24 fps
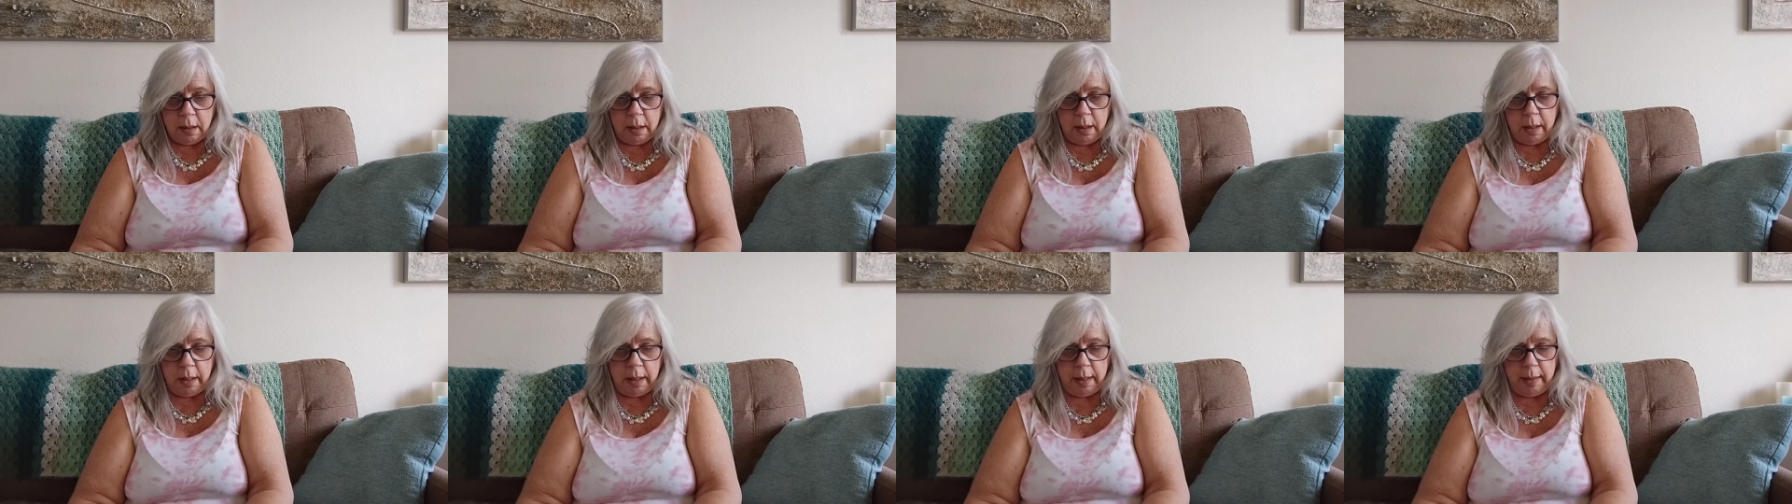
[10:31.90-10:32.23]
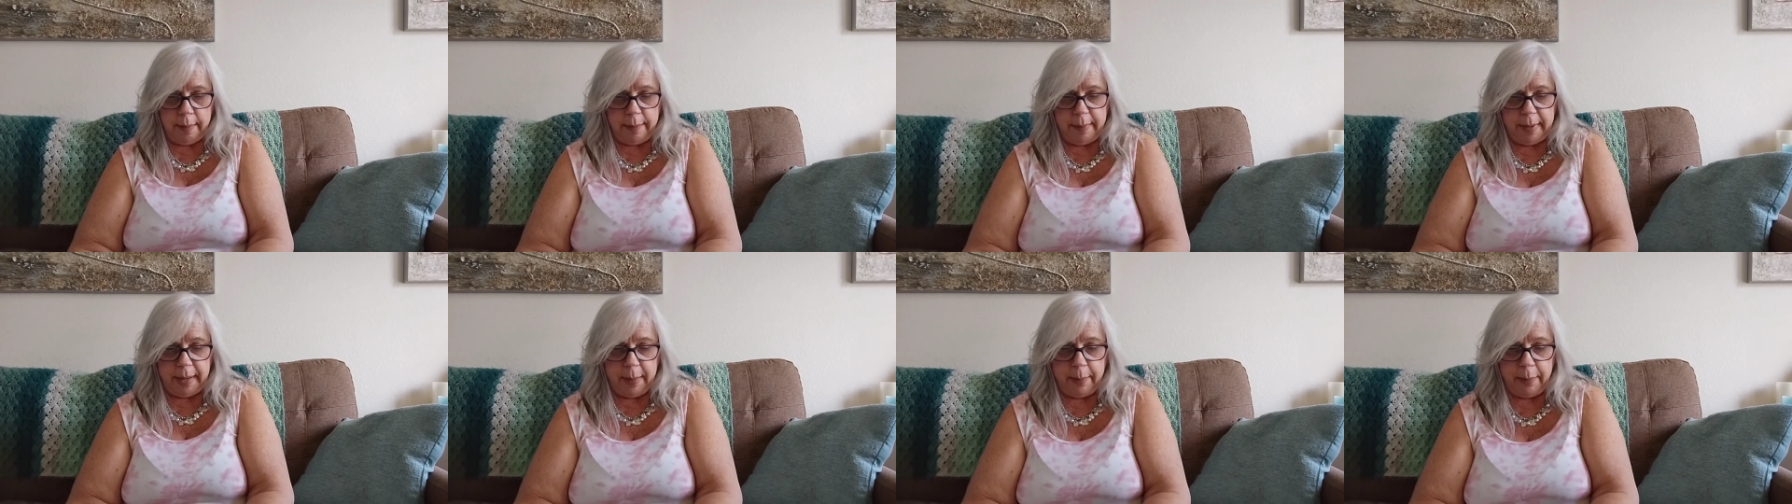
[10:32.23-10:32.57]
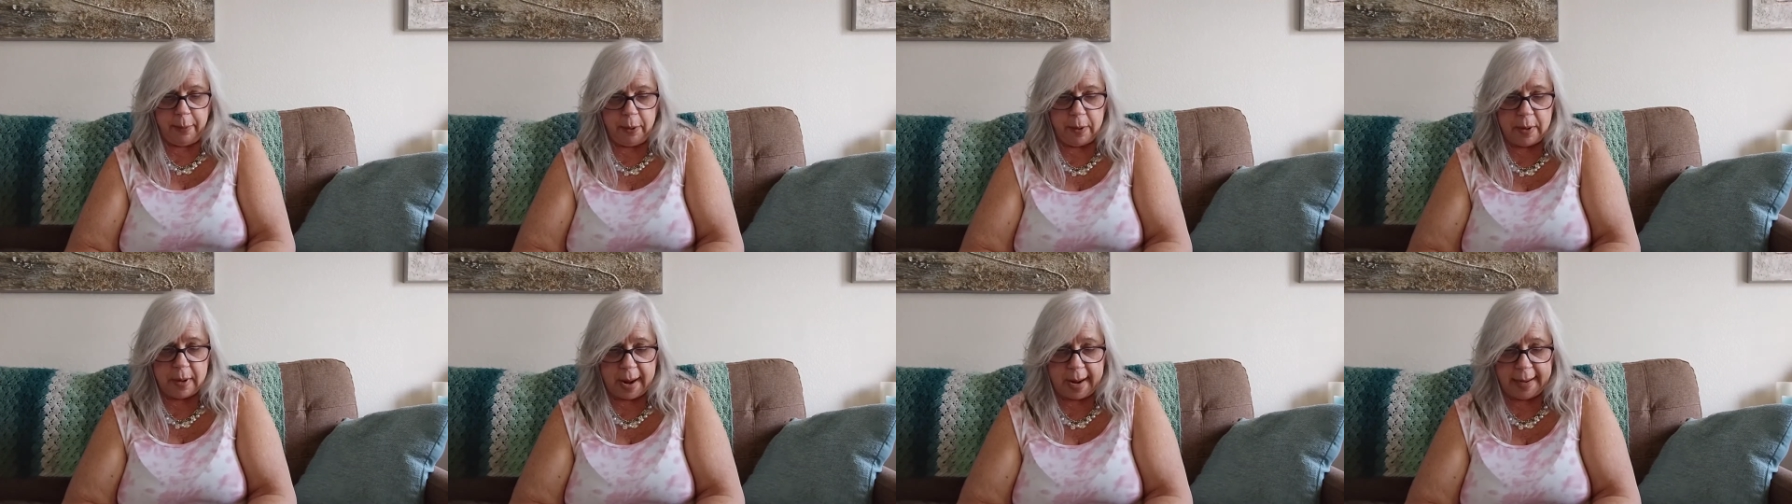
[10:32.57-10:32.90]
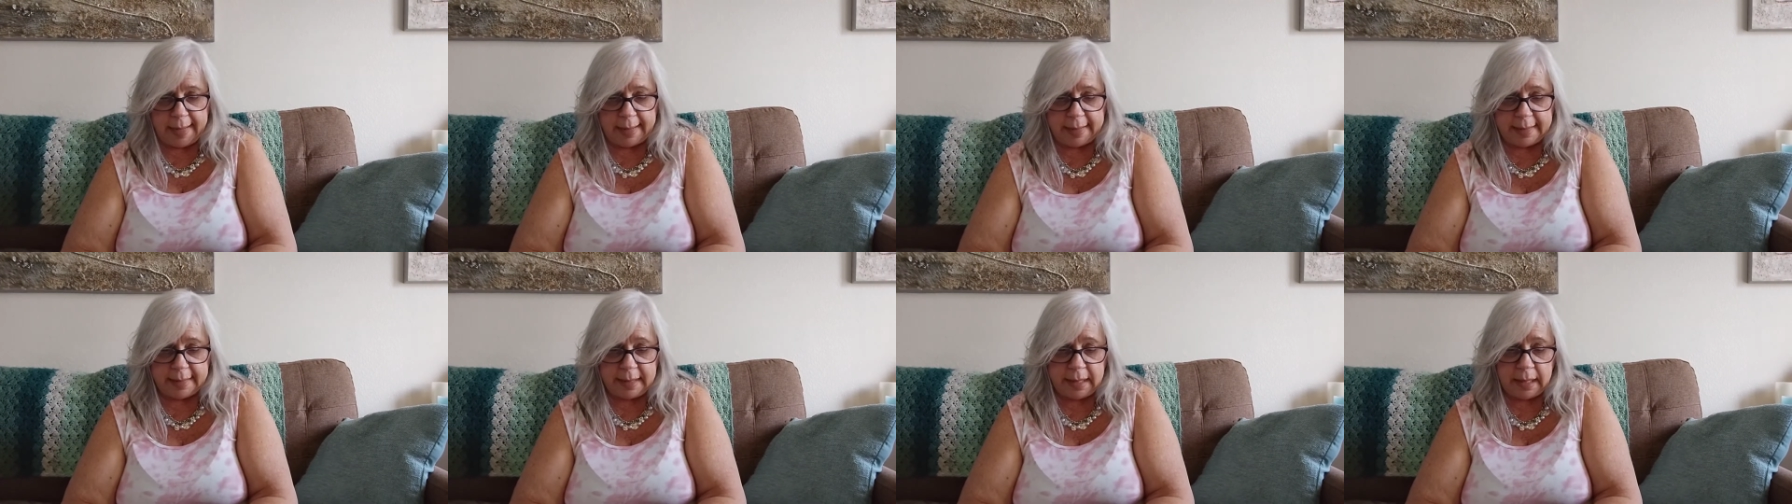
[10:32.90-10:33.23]
Um, number
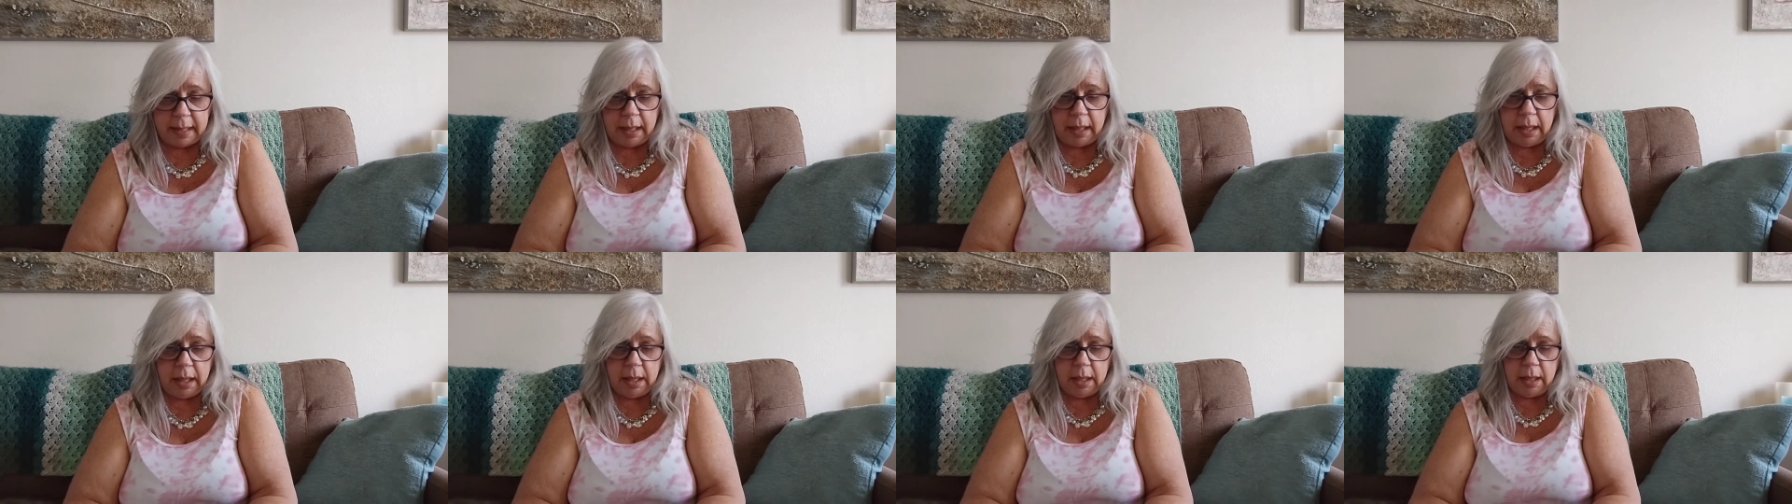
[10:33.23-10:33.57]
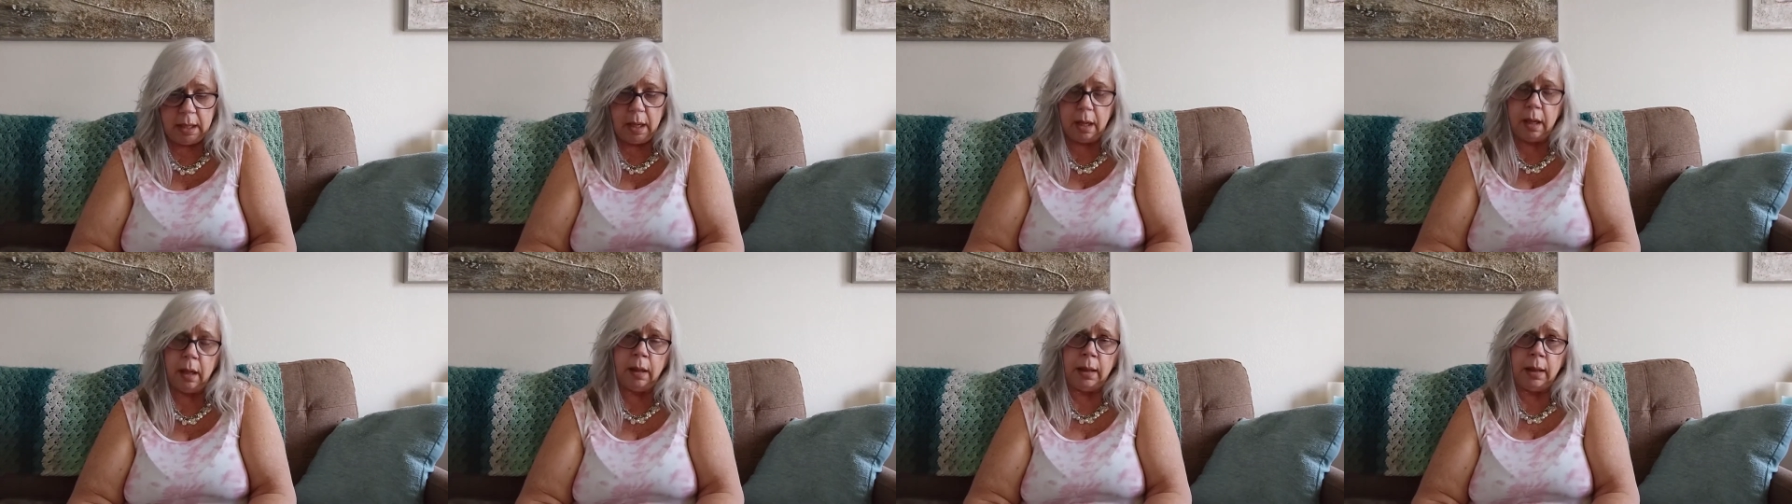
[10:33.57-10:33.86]
19,